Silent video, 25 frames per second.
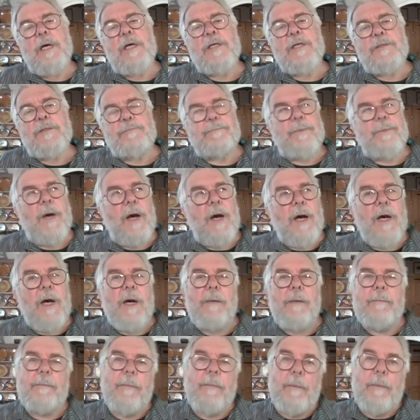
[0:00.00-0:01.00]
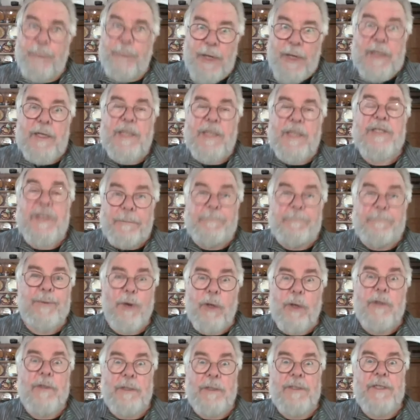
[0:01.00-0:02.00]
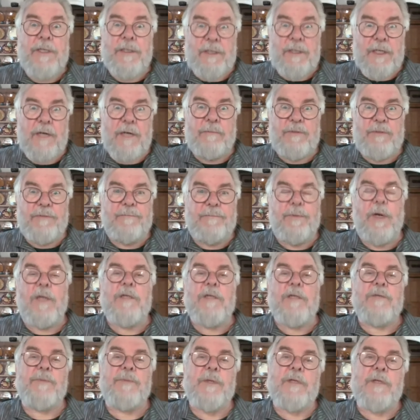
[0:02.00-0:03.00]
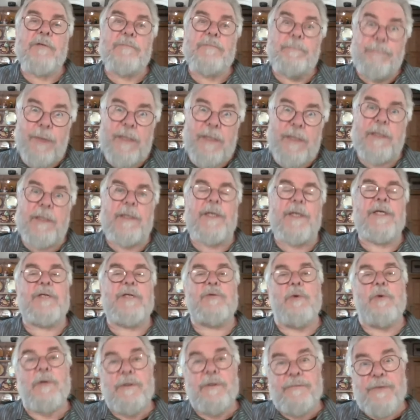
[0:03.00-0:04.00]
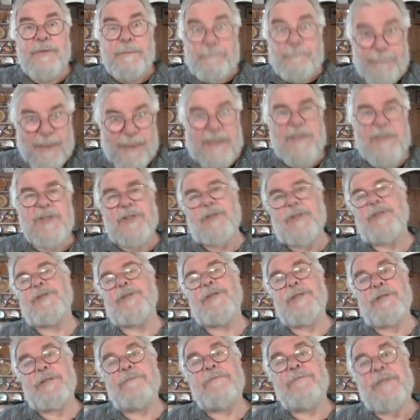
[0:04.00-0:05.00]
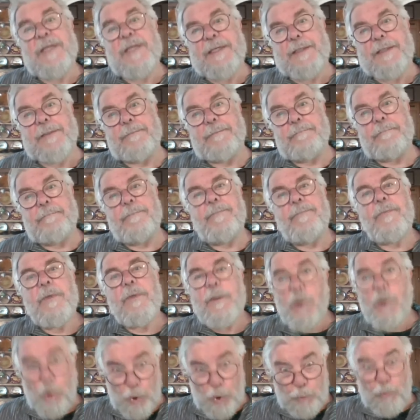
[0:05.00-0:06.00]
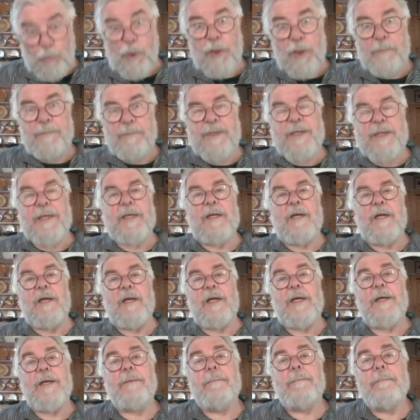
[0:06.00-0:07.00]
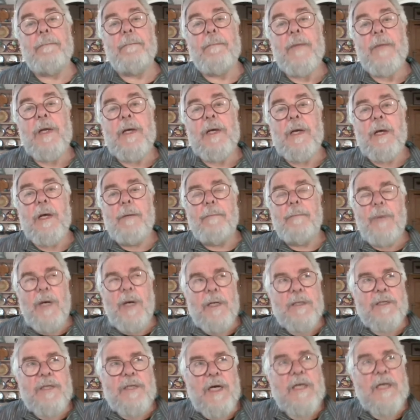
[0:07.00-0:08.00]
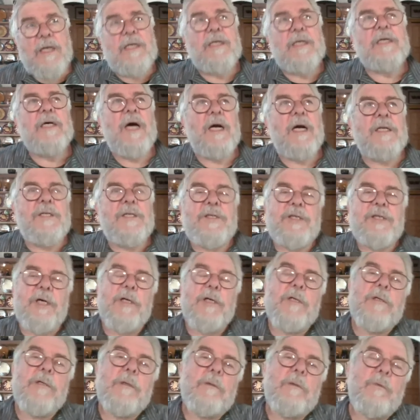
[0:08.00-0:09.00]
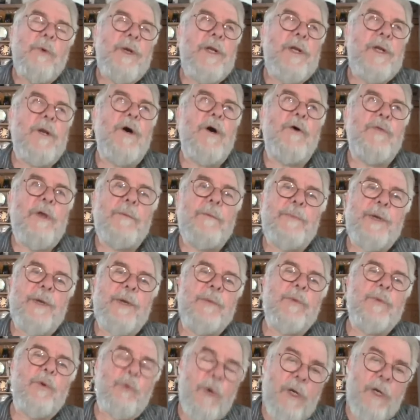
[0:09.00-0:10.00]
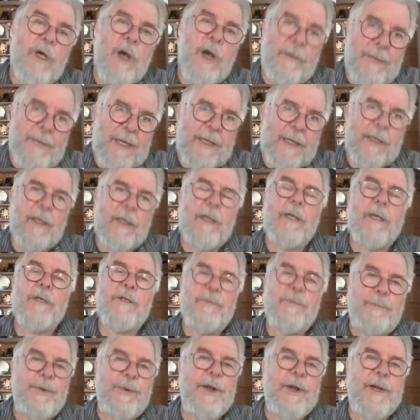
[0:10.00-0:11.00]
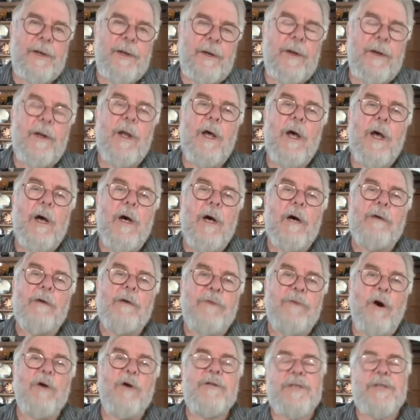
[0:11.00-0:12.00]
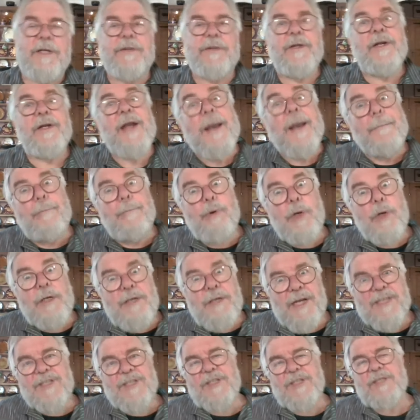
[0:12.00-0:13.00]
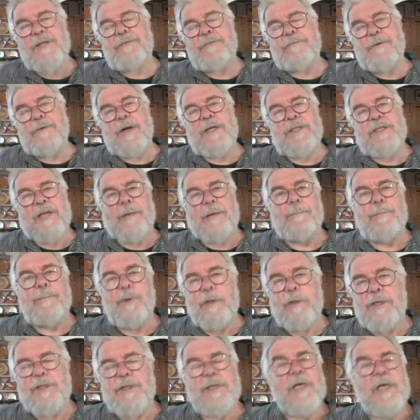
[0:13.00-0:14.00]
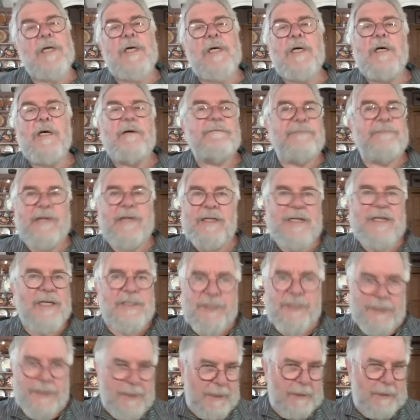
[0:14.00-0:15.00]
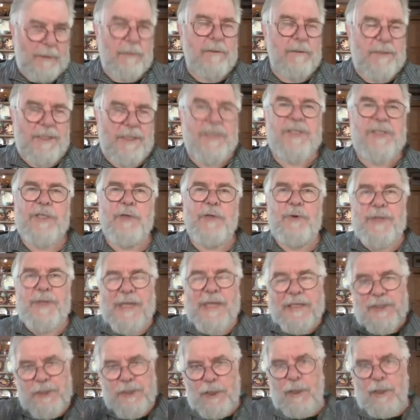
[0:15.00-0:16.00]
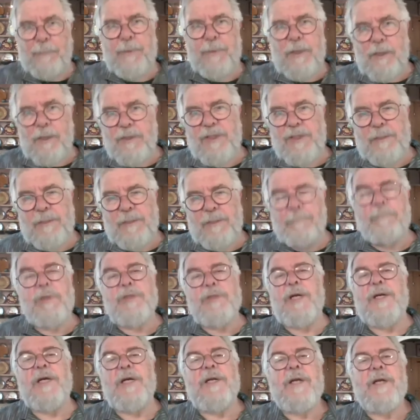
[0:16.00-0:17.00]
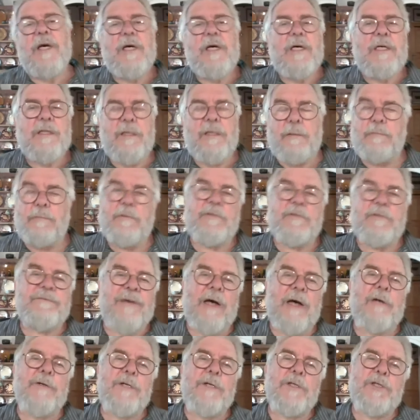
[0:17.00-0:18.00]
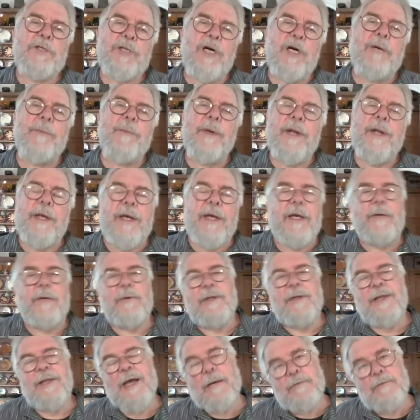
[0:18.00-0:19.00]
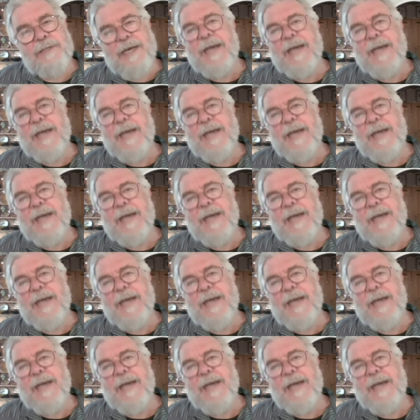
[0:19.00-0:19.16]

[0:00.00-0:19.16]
is, Britain is important in terms of bronze because Britain is one of the big sources of tin, Cornwall particularly. But, and so we know that people were coming to Britain for tin. The Nebra disk, for example, this fantastic disk with astronomical symbols on it that was found in Germany. When that was